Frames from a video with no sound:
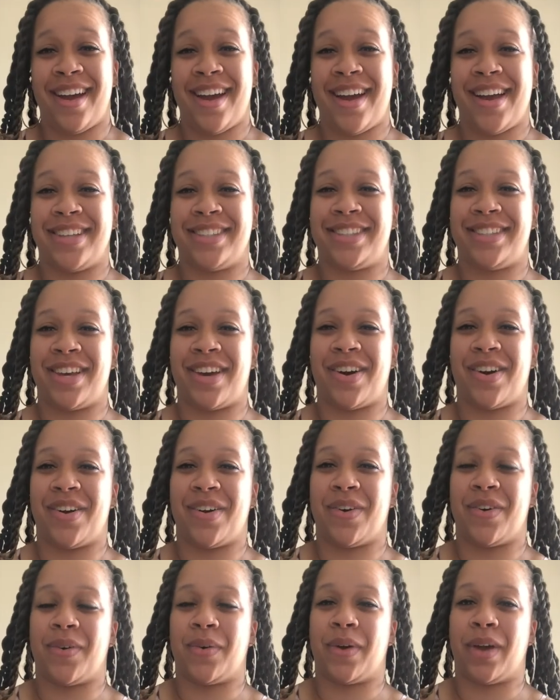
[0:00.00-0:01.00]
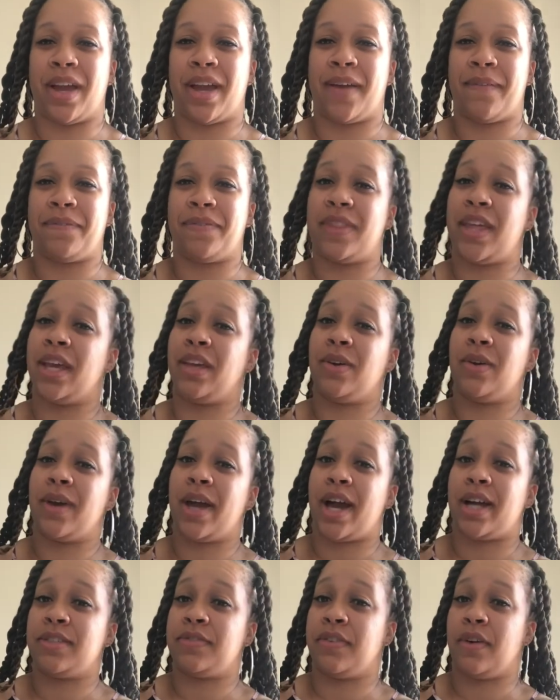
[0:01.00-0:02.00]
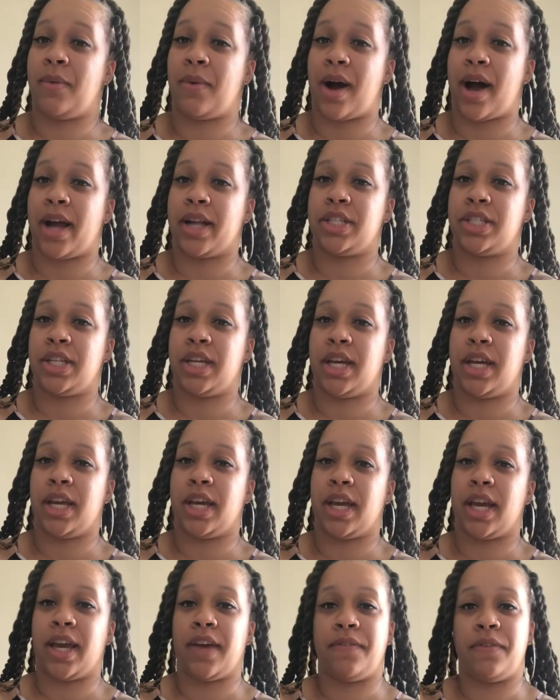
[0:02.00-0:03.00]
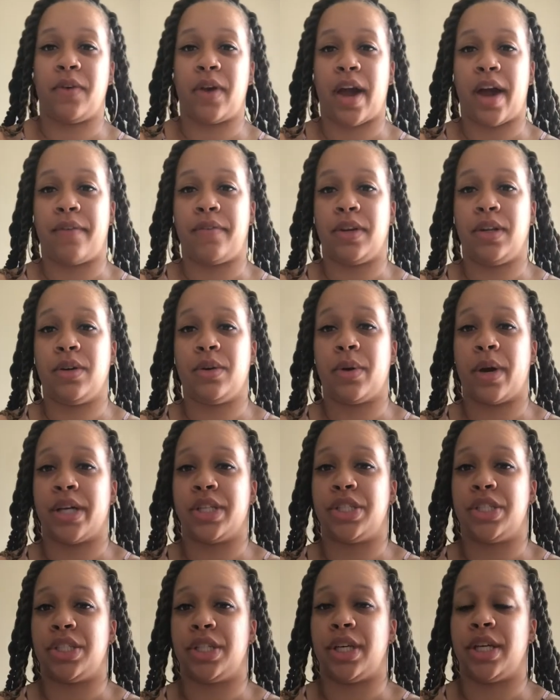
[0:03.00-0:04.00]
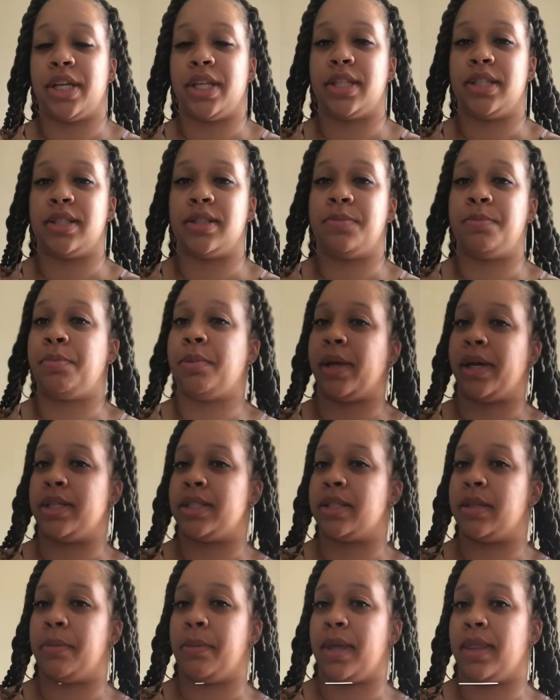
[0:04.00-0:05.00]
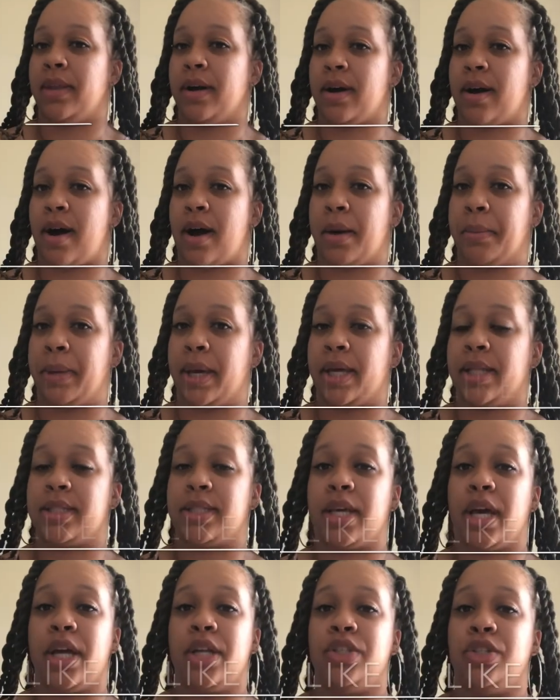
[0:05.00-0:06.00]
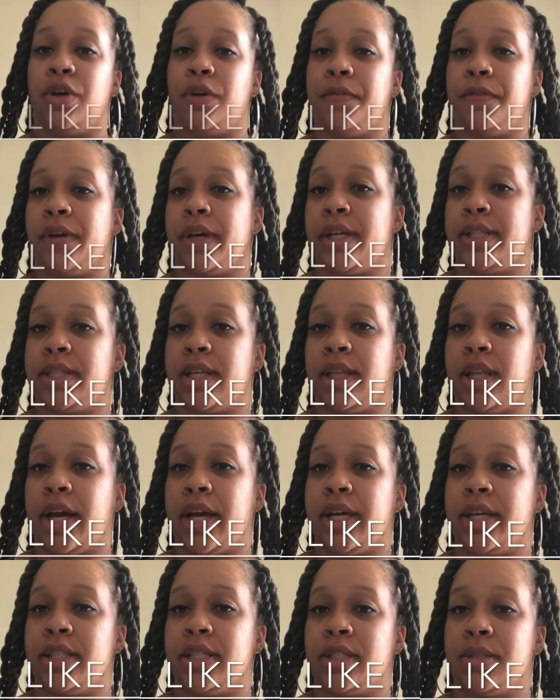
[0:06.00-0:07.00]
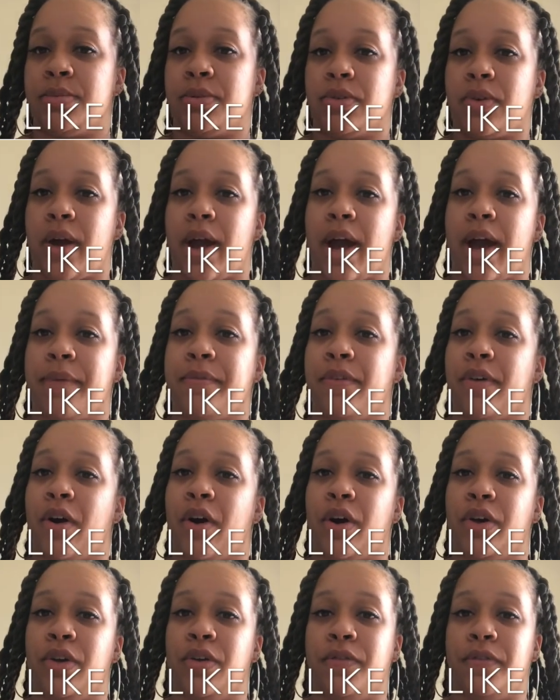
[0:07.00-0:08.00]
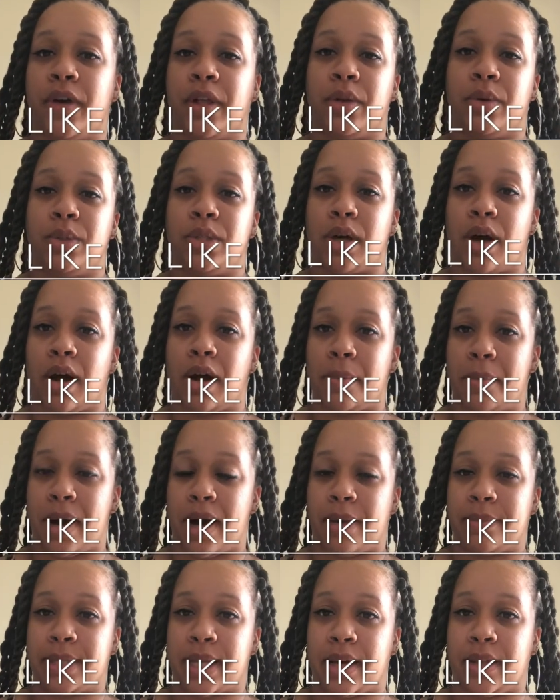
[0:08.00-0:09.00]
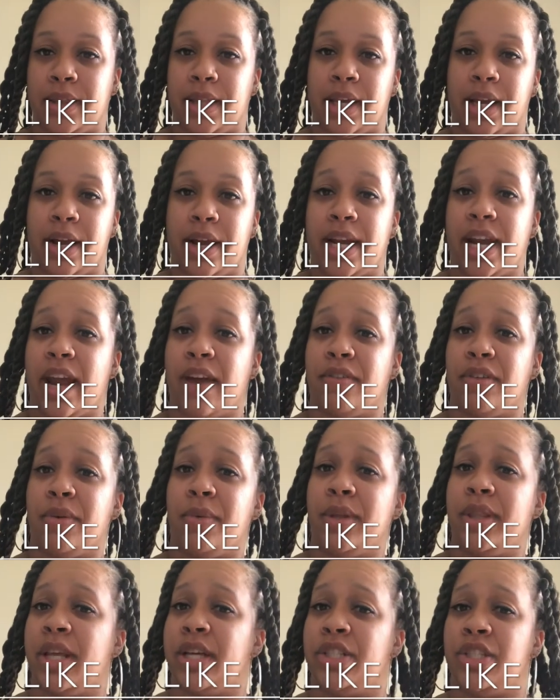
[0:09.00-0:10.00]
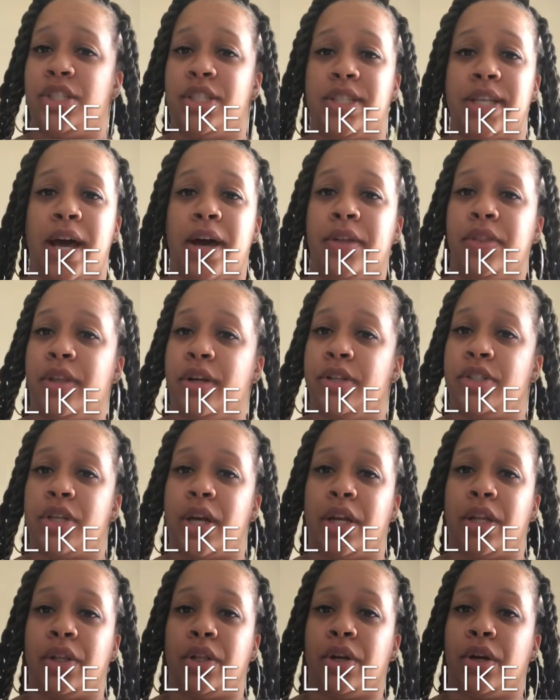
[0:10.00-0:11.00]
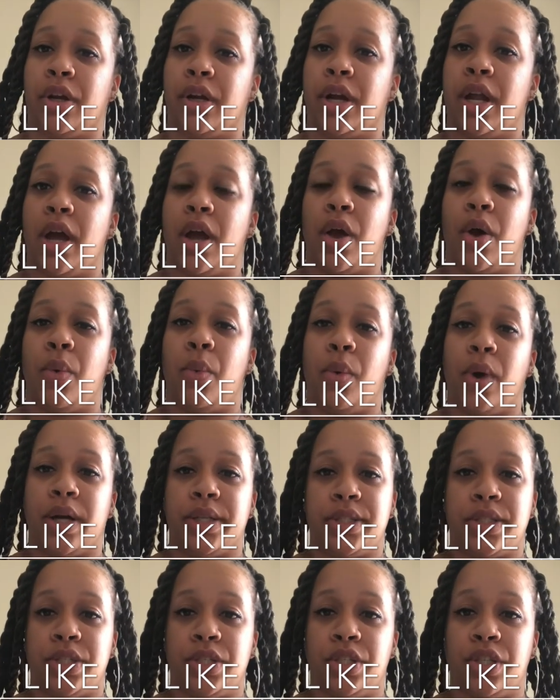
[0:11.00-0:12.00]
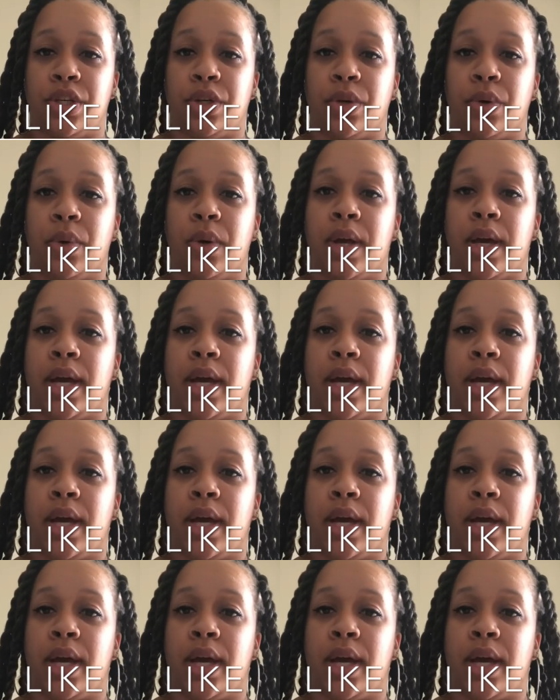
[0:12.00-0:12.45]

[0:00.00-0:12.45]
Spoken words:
So thank you guys for watching. If you have any questions, place them in the comments. Don't forget to like and subscribe for all you fellow dog moms out there and everyone that's just out there trying to learn what to do.